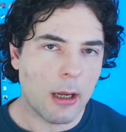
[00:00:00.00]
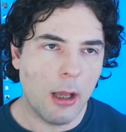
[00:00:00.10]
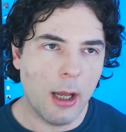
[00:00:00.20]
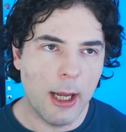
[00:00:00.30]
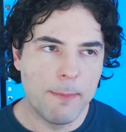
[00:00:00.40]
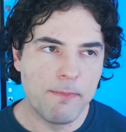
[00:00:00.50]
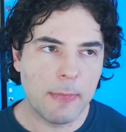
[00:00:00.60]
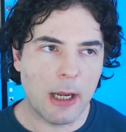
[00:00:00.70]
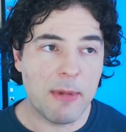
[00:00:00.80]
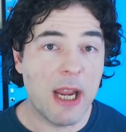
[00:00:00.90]
um,
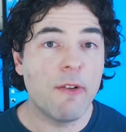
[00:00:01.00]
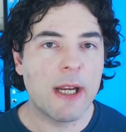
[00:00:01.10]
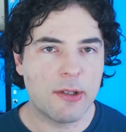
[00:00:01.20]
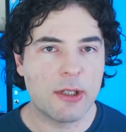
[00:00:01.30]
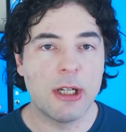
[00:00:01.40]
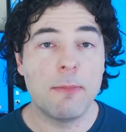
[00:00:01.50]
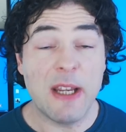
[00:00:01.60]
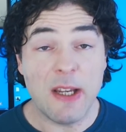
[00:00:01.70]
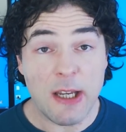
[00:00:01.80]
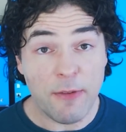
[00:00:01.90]
I'm hearing it's going to
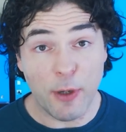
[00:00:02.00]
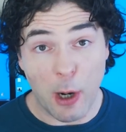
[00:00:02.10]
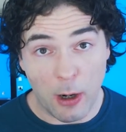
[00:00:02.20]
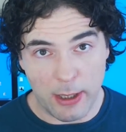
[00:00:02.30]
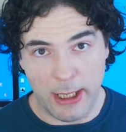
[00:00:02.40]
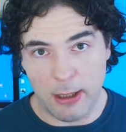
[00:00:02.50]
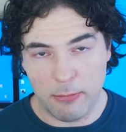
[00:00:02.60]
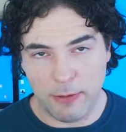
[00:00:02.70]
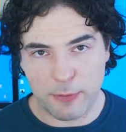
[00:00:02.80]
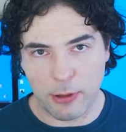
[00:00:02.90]
be even higher
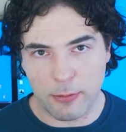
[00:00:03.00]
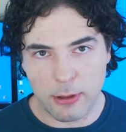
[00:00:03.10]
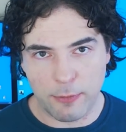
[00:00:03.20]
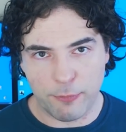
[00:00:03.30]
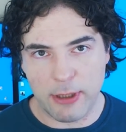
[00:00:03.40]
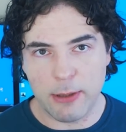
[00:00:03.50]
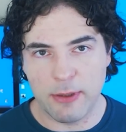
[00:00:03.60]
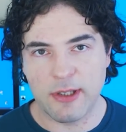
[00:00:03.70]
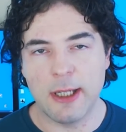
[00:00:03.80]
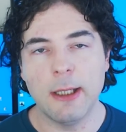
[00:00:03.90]
with clock
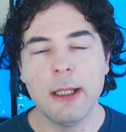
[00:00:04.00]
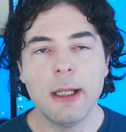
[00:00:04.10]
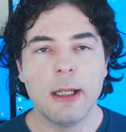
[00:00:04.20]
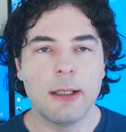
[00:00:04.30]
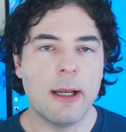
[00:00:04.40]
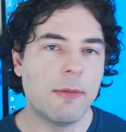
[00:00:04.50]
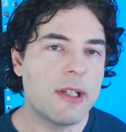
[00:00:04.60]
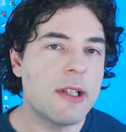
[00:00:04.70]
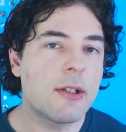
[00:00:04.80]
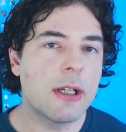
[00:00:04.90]
frequency. Now
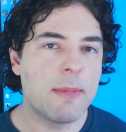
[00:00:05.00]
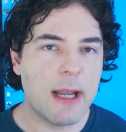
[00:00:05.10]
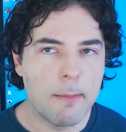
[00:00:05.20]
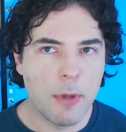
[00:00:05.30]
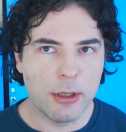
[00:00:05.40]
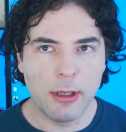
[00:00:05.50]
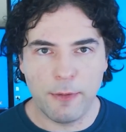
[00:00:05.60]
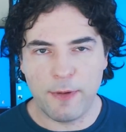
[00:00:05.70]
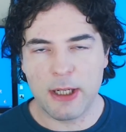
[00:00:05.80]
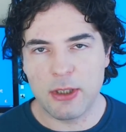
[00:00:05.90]
this is going to be a
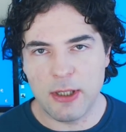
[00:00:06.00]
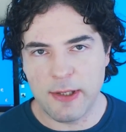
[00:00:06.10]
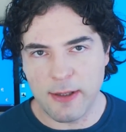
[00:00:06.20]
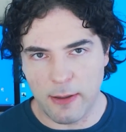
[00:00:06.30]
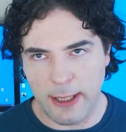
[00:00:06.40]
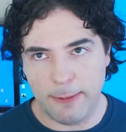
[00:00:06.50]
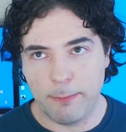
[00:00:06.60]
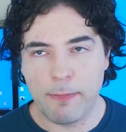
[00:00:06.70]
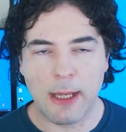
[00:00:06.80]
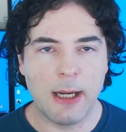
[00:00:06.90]
monolithic design
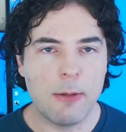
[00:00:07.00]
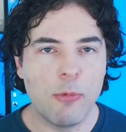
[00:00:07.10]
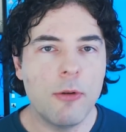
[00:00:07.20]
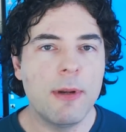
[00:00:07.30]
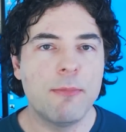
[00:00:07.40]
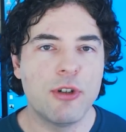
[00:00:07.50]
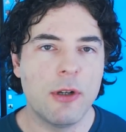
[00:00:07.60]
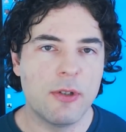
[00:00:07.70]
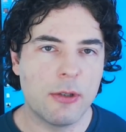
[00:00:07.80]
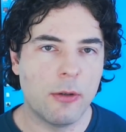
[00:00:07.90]
and it will be
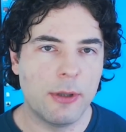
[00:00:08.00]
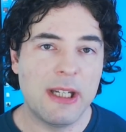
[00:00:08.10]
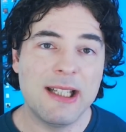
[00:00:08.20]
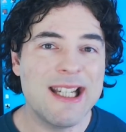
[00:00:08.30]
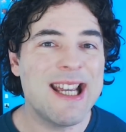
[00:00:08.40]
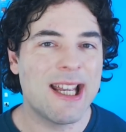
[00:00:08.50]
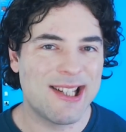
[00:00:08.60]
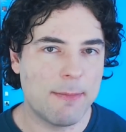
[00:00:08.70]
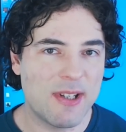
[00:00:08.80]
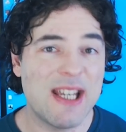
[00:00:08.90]
produced on the
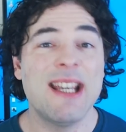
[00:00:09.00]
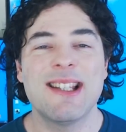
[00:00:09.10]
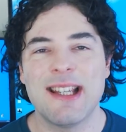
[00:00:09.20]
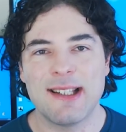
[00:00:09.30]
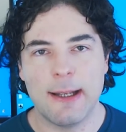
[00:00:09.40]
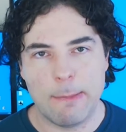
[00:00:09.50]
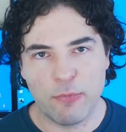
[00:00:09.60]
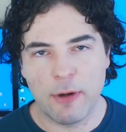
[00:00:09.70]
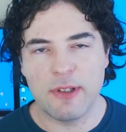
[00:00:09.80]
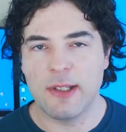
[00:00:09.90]
TSMC 6NM
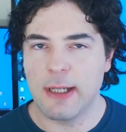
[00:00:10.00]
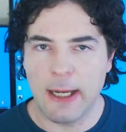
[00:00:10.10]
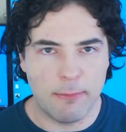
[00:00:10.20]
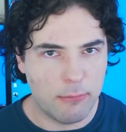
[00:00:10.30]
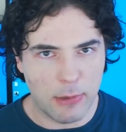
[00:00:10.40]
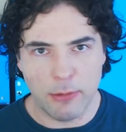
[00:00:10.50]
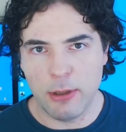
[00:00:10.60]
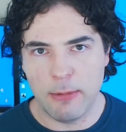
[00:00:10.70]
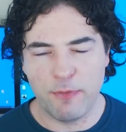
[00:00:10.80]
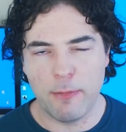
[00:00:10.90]
process. Again, no
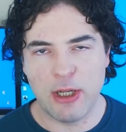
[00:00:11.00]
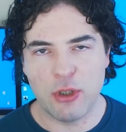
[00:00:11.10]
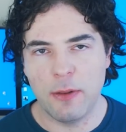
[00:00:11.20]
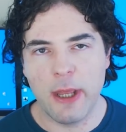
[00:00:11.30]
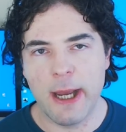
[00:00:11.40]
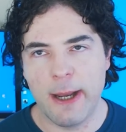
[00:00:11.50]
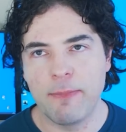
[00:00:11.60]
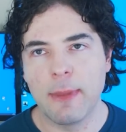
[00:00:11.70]
new information there.